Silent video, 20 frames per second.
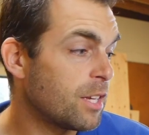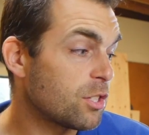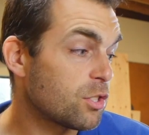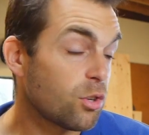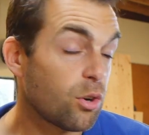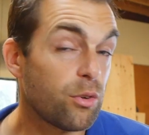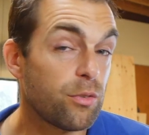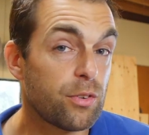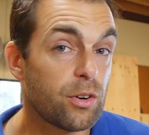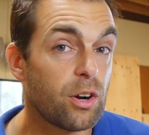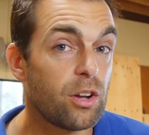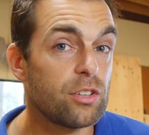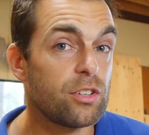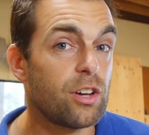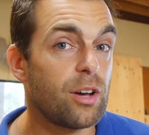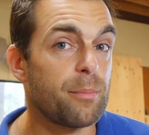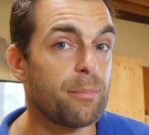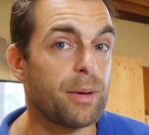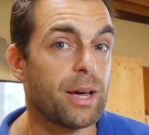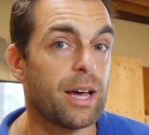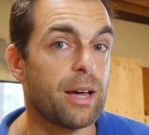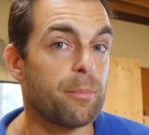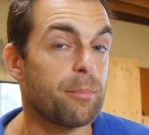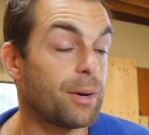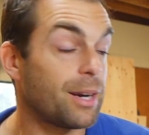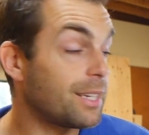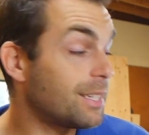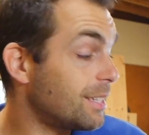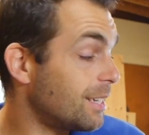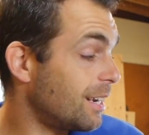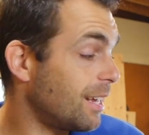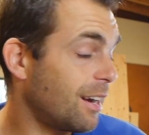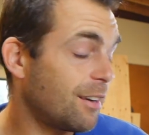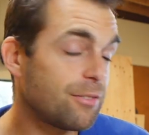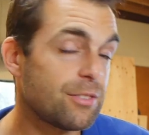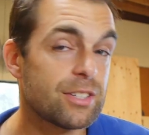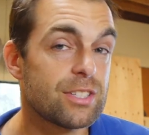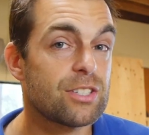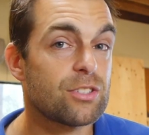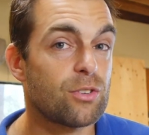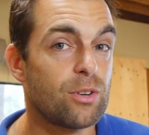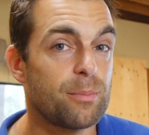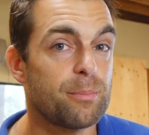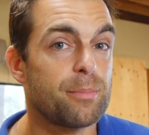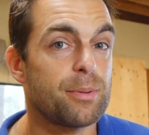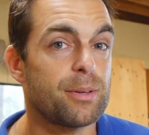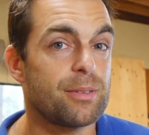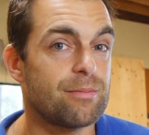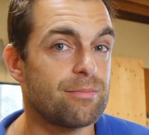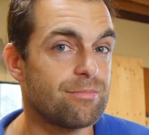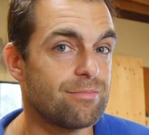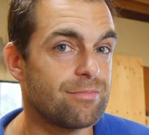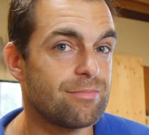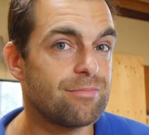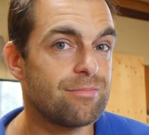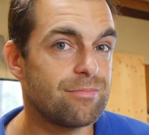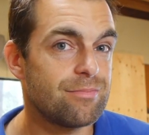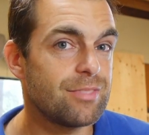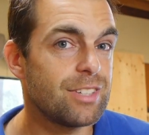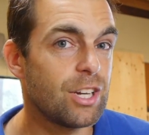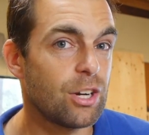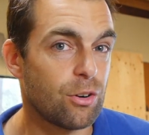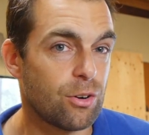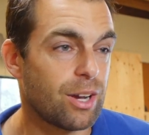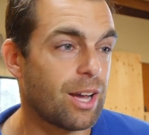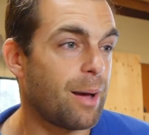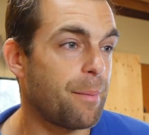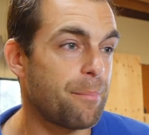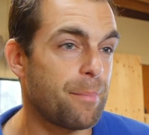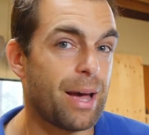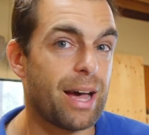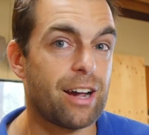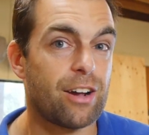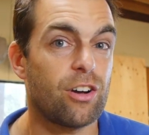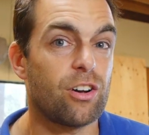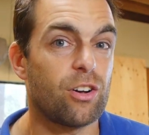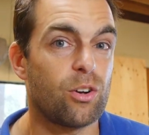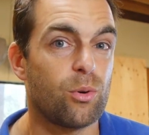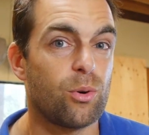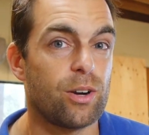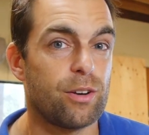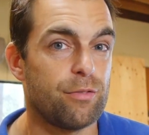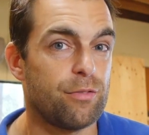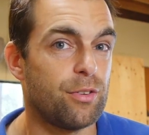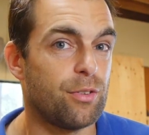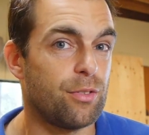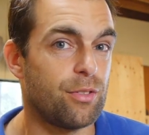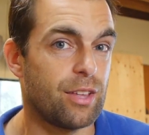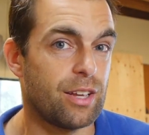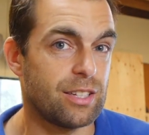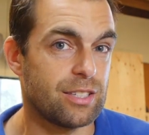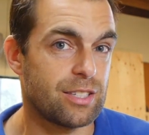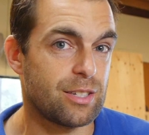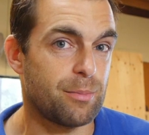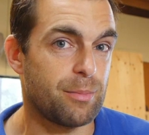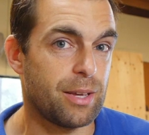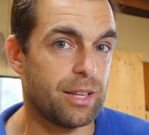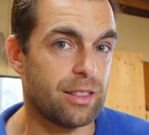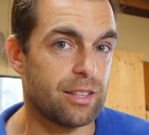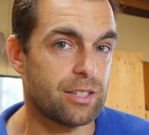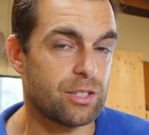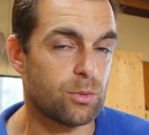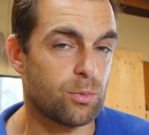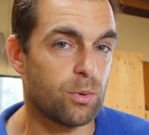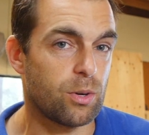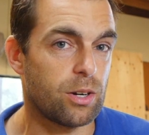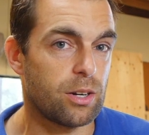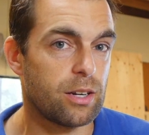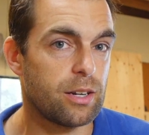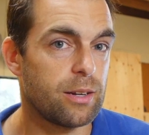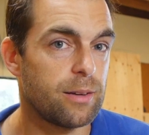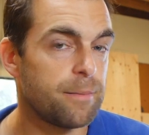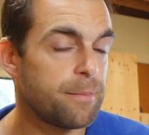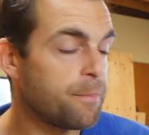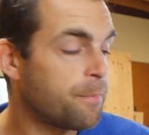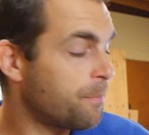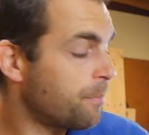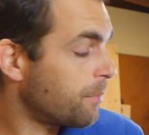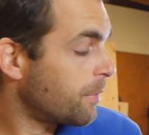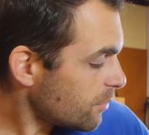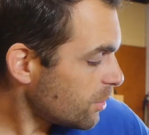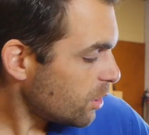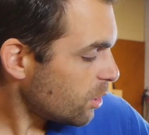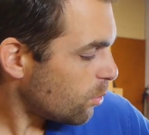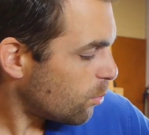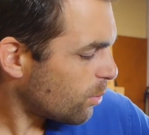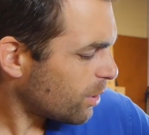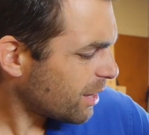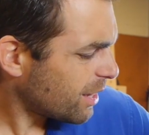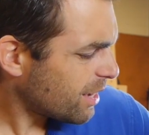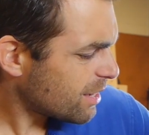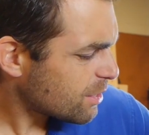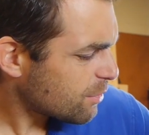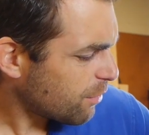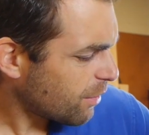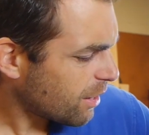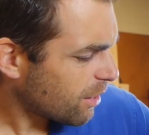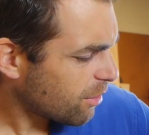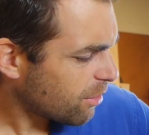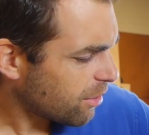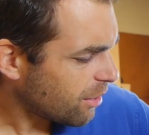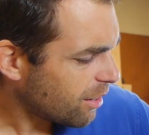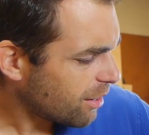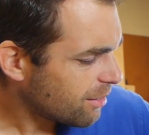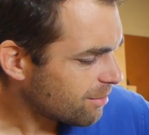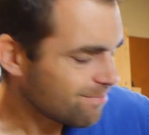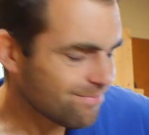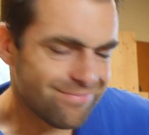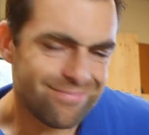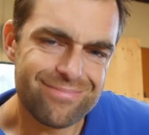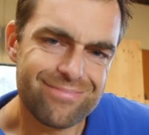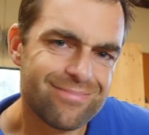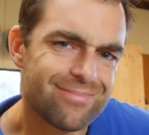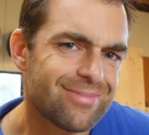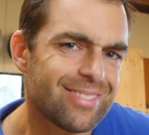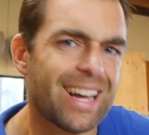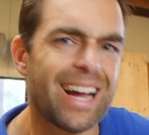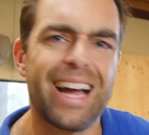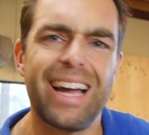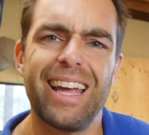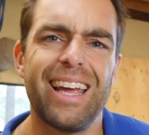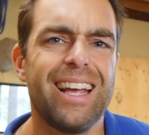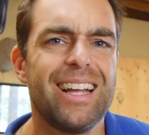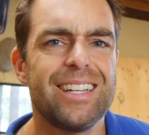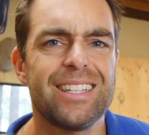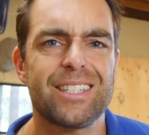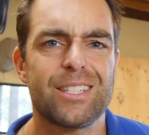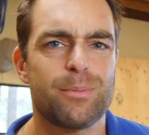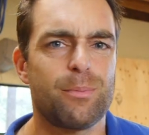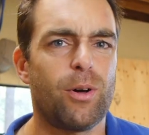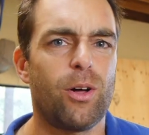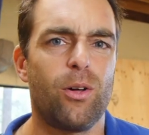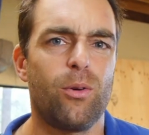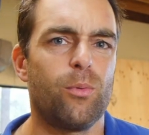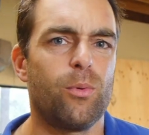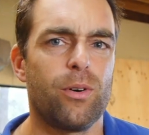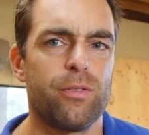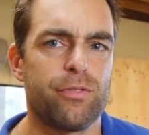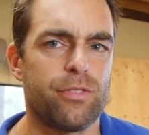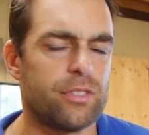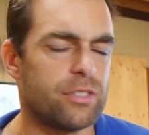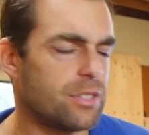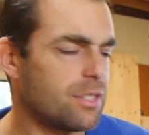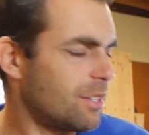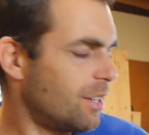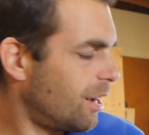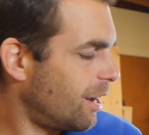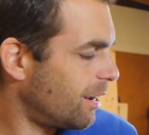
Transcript: So overall, not bad. But I did have to scrimp and, you know, cut back on quite a few things to make this work. One last final thought. I hate small woofers.